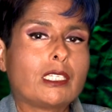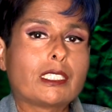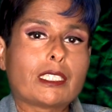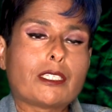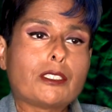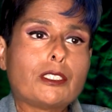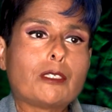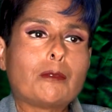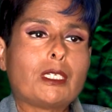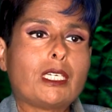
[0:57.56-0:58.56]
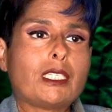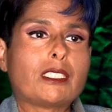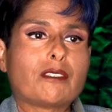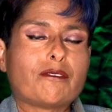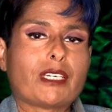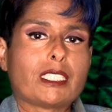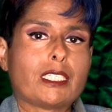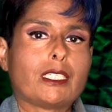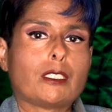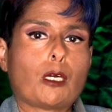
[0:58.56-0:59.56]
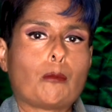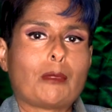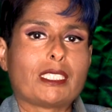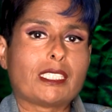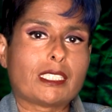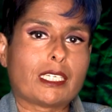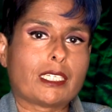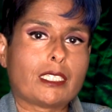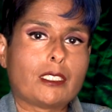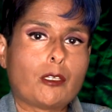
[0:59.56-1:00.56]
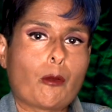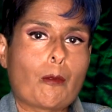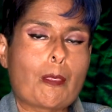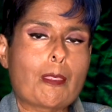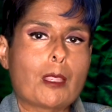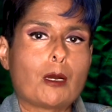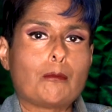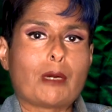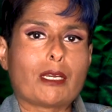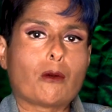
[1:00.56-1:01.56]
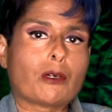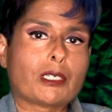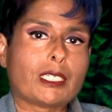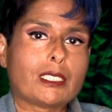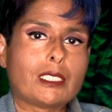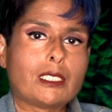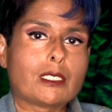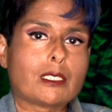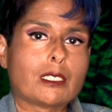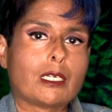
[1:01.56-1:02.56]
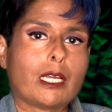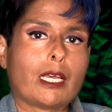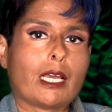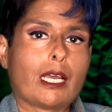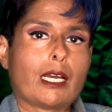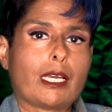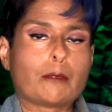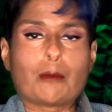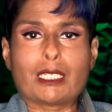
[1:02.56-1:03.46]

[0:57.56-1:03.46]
Scleroderma is affecting my skin, my organs, and my